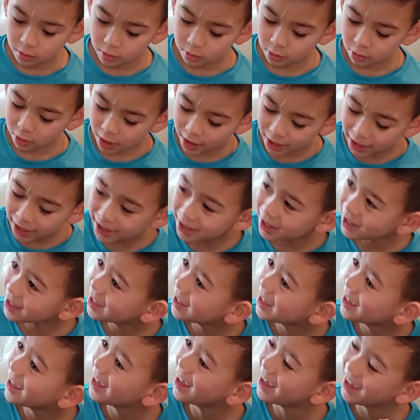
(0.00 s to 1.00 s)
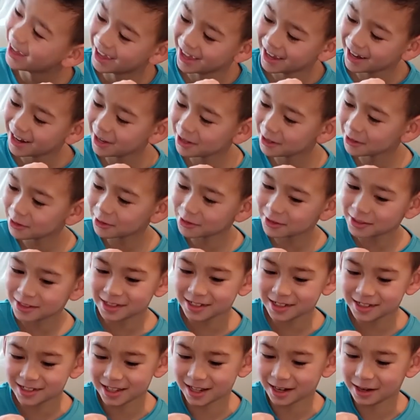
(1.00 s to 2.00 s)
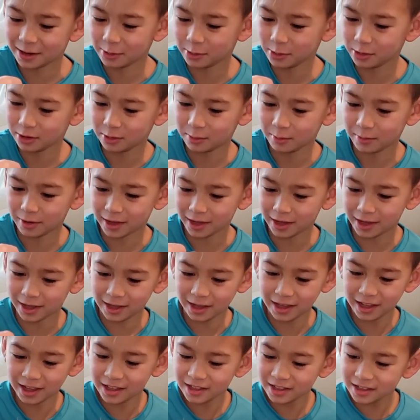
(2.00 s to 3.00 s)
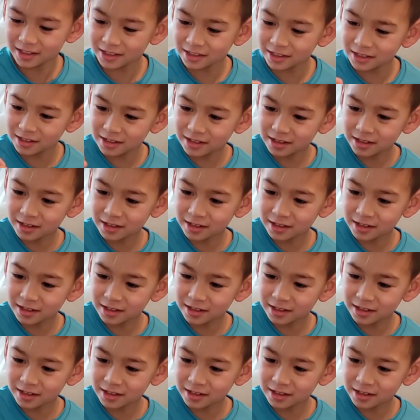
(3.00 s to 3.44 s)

I can't. I'm not steady with my hands.